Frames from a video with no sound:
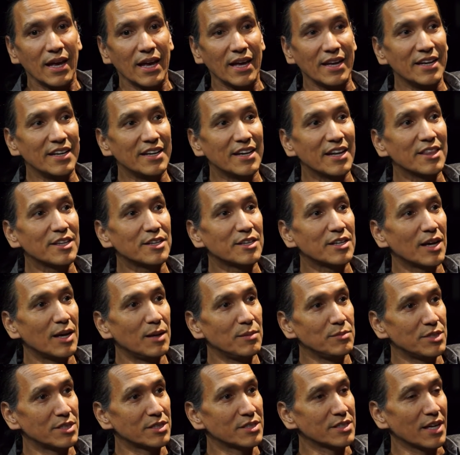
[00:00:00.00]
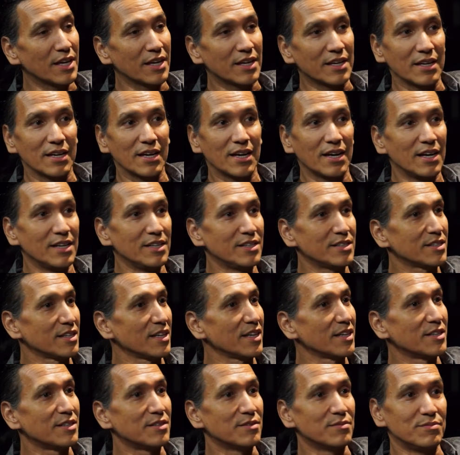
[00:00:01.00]
And in other times it's like, I
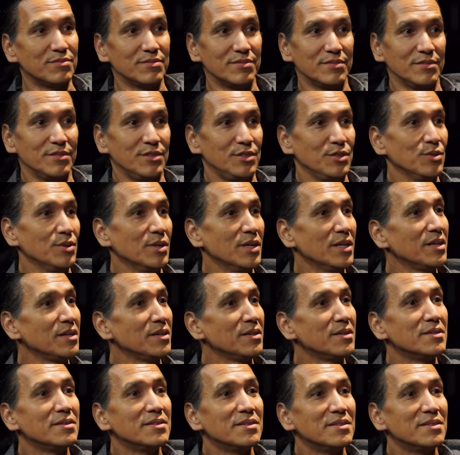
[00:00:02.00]
just like to do it